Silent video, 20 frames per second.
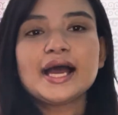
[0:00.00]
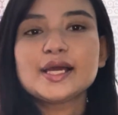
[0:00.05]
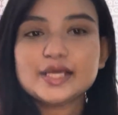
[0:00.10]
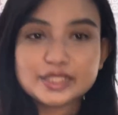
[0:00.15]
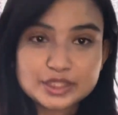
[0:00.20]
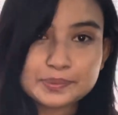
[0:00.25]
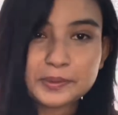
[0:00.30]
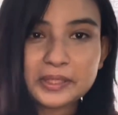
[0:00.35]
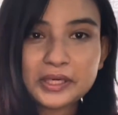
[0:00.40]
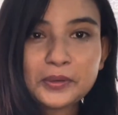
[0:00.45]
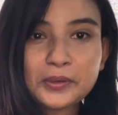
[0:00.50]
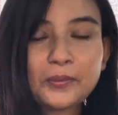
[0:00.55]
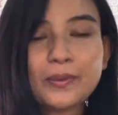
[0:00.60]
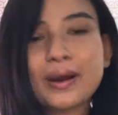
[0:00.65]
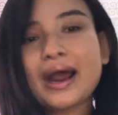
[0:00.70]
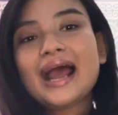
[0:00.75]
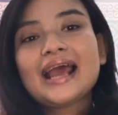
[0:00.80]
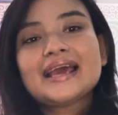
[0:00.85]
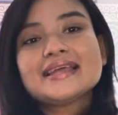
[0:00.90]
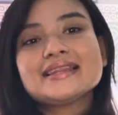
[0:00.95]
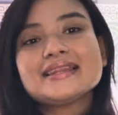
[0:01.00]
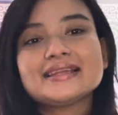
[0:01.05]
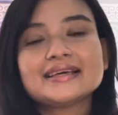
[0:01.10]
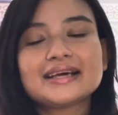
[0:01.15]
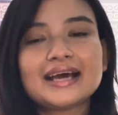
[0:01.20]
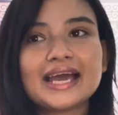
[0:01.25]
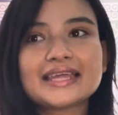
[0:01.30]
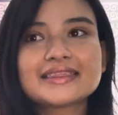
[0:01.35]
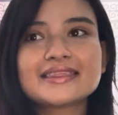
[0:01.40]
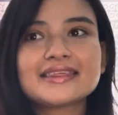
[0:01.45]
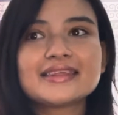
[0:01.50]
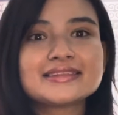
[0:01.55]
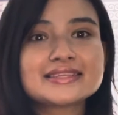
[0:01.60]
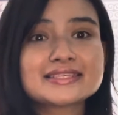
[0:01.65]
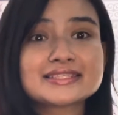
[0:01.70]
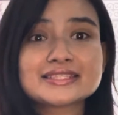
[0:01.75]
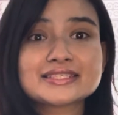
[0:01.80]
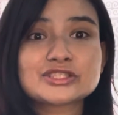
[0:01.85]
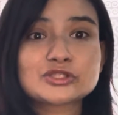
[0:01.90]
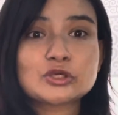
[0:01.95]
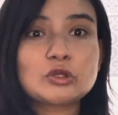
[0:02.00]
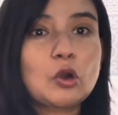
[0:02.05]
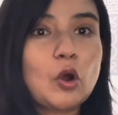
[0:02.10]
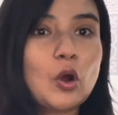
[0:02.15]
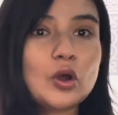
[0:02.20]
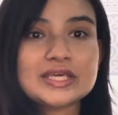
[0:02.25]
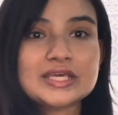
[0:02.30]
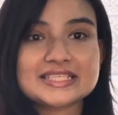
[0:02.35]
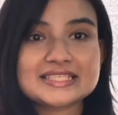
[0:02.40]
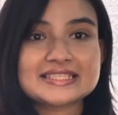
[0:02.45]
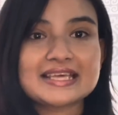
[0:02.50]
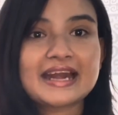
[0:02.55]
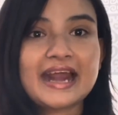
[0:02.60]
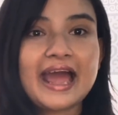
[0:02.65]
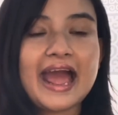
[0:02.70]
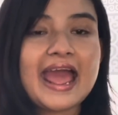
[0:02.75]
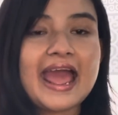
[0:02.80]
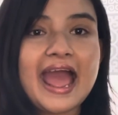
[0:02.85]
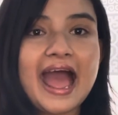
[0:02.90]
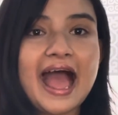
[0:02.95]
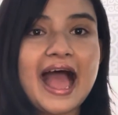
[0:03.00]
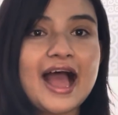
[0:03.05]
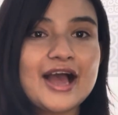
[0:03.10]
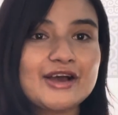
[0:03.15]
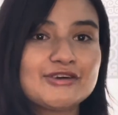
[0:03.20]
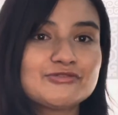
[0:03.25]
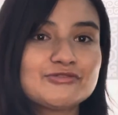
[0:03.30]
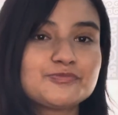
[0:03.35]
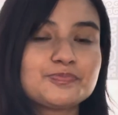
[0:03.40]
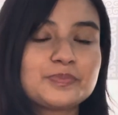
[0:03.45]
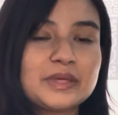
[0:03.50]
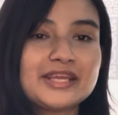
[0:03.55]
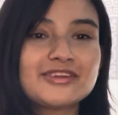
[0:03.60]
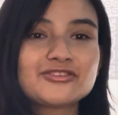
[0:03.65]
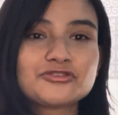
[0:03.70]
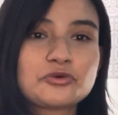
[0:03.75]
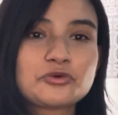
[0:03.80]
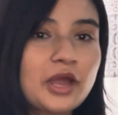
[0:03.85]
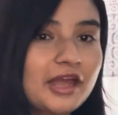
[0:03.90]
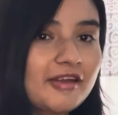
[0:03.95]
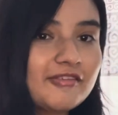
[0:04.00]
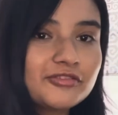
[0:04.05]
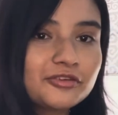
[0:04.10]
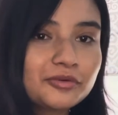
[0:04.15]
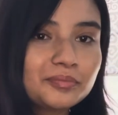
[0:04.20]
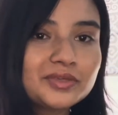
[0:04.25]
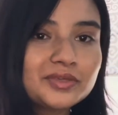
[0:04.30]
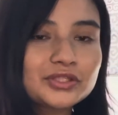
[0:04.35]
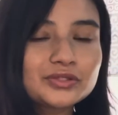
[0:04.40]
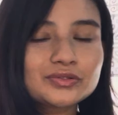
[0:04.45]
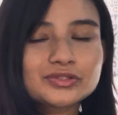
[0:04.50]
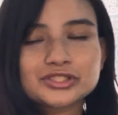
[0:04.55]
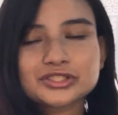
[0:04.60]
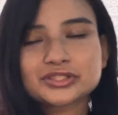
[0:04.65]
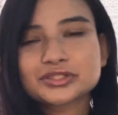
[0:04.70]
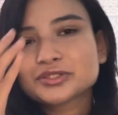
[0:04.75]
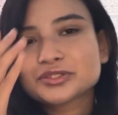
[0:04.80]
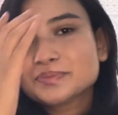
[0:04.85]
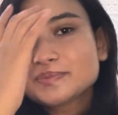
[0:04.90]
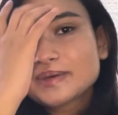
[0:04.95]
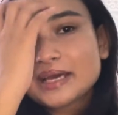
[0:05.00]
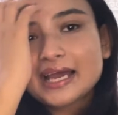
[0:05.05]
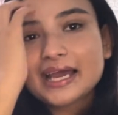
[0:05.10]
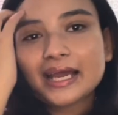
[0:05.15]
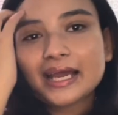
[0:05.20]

It's been a while. I think this is the longest that I have been away from YouTube.